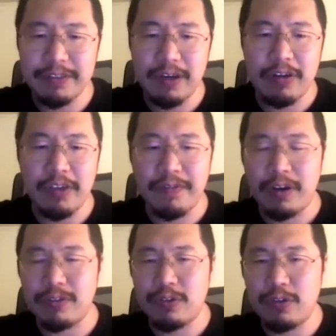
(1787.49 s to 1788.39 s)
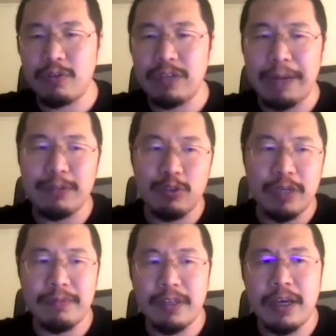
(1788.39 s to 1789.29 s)
So you've got two
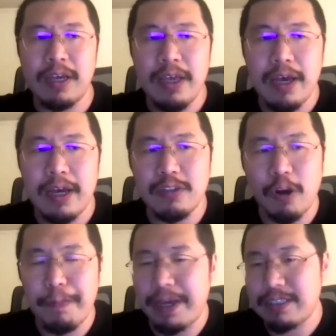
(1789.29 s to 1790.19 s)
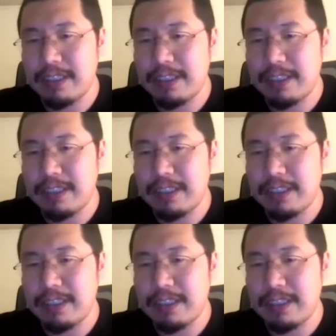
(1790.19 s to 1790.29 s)
upstream topics